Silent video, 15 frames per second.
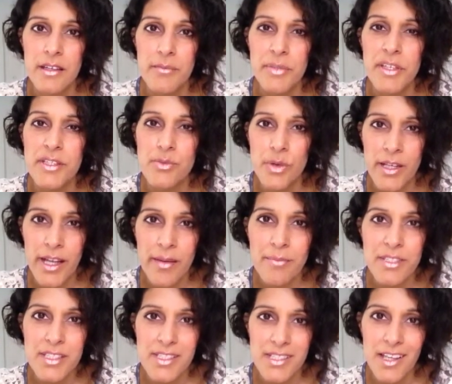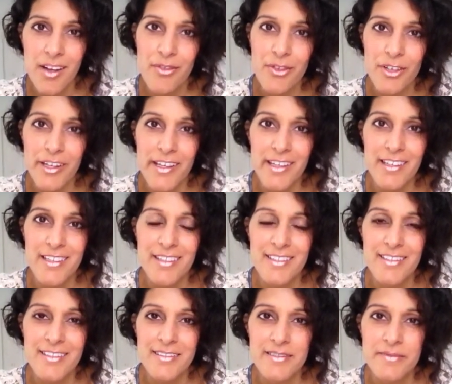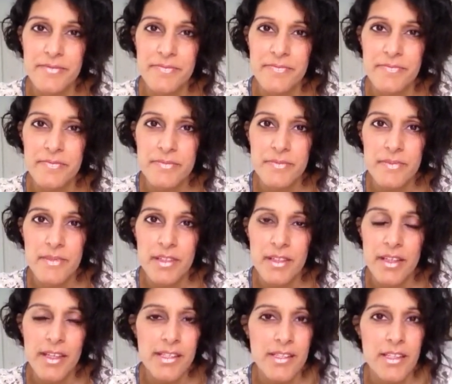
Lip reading: Because what I'm discovering is